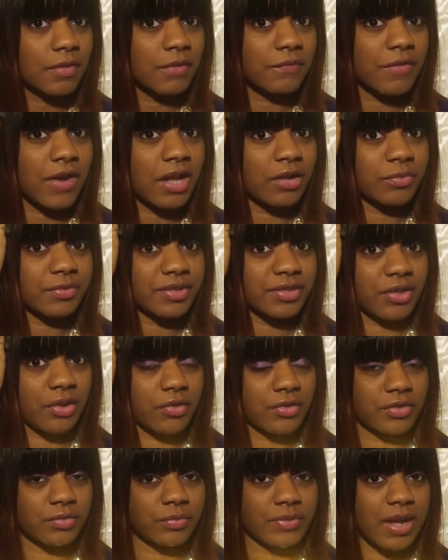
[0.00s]
the following
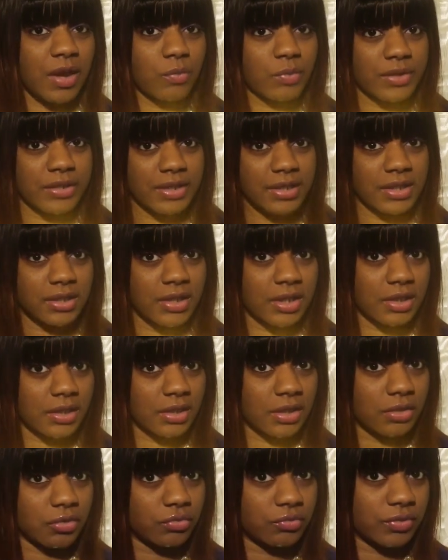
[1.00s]
Saturday is when I went in
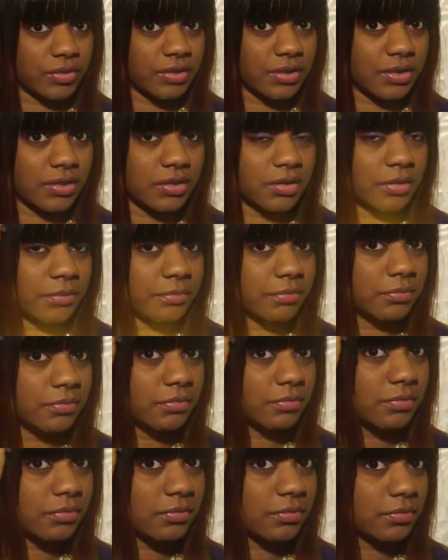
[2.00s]
and closed it up.
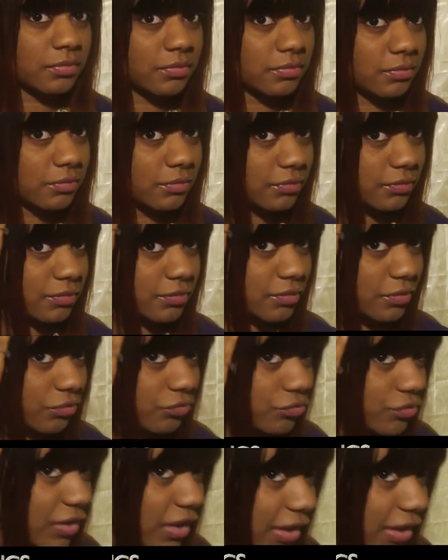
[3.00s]
So you